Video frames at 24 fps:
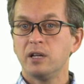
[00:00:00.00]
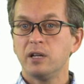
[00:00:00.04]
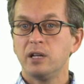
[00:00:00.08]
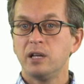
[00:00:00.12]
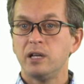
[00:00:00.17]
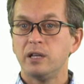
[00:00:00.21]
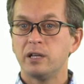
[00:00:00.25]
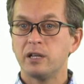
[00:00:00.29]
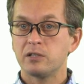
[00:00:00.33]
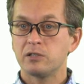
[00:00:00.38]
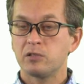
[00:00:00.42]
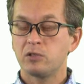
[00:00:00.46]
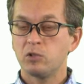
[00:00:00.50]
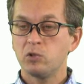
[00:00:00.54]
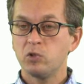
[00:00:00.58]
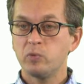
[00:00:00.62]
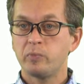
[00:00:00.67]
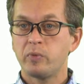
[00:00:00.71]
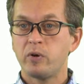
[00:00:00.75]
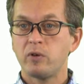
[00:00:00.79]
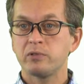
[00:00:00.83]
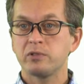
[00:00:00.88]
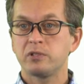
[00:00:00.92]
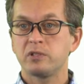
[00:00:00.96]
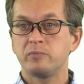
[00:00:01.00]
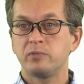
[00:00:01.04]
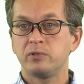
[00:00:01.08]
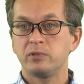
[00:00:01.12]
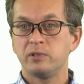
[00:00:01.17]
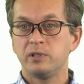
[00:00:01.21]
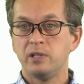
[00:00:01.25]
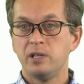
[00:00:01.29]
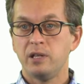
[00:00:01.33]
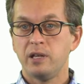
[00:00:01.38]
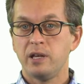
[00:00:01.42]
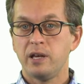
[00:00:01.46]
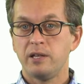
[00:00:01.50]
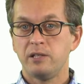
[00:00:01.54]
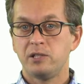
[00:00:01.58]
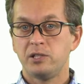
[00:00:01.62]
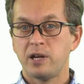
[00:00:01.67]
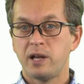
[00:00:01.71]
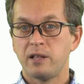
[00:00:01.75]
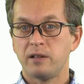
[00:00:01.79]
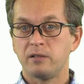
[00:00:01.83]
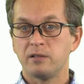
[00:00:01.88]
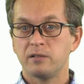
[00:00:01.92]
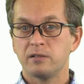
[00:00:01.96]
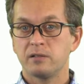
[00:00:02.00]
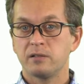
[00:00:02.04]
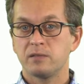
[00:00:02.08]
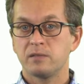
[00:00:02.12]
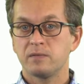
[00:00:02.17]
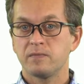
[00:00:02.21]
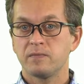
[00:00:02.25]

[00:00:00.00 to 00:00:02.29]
it has two possible decay channels.